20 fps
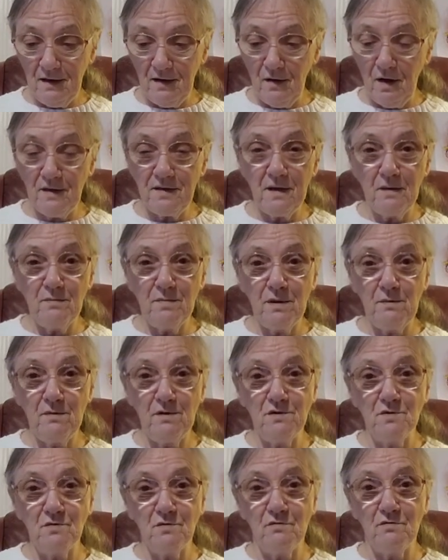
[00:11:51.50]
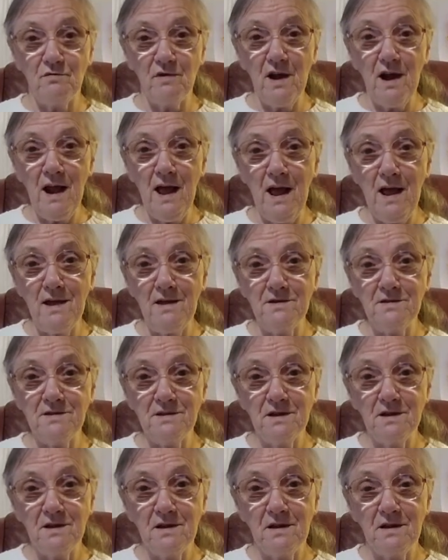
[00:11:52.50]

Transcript: You know, I think people don't realise